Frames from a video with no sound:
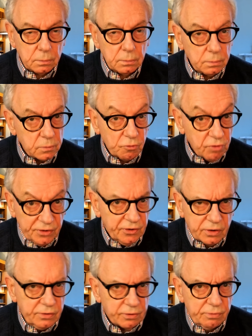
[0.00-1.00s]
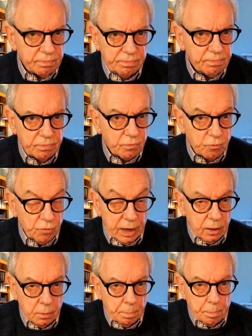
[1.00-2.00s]
risks
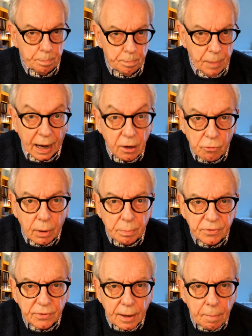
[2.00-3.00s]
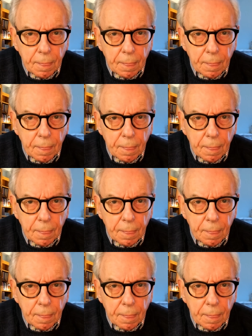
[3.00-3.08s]
real bankruptcy.